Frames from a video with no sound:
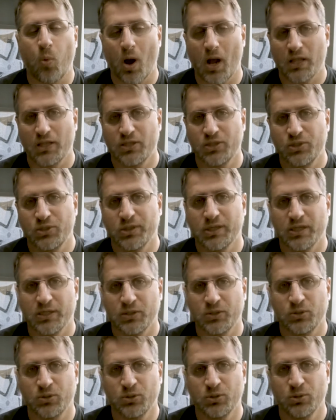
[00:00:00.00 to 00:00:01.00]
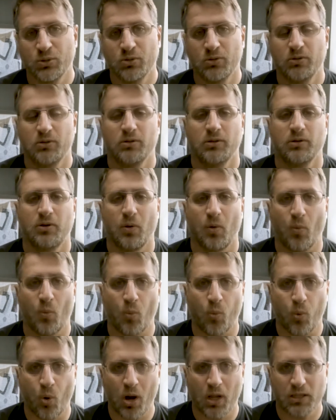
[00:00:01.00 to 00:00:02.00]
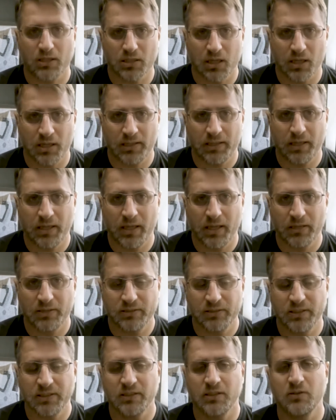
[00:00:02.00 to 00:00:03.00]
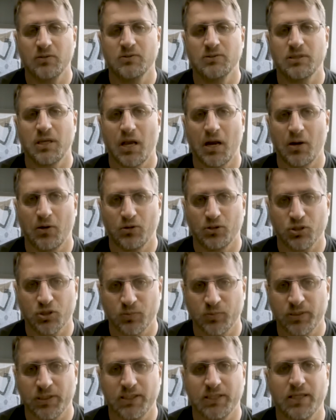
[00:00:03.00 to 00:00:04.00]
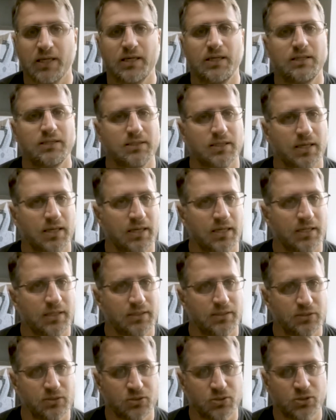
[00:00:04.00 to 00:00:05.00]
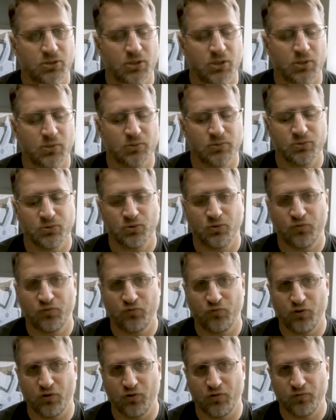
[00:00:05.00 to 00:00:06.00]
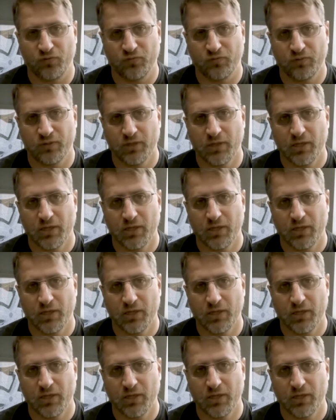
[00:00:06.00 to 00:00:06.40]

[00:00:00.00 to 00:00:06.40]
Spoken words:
what you can do, what are the hand signals, how to communicate, and so on and so forth.